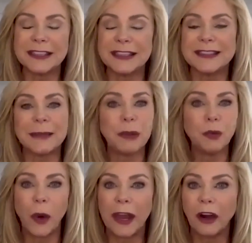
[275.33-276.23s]
and he said,
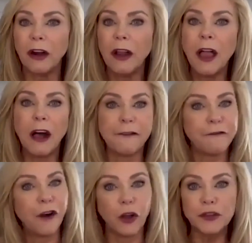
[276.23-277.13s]
"Beware of
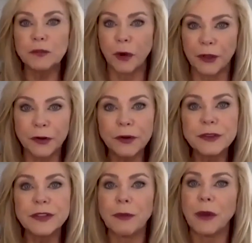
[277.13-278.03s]
false
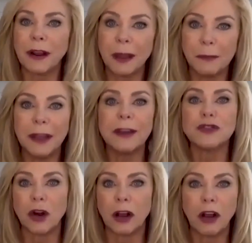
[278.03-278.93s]
brothers that want to come in and
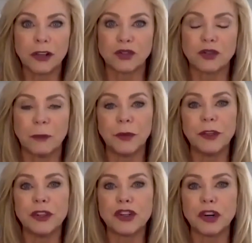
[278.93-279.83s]
tr- cause trouble
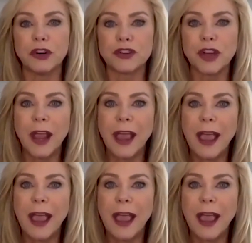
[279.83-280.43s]
in the church."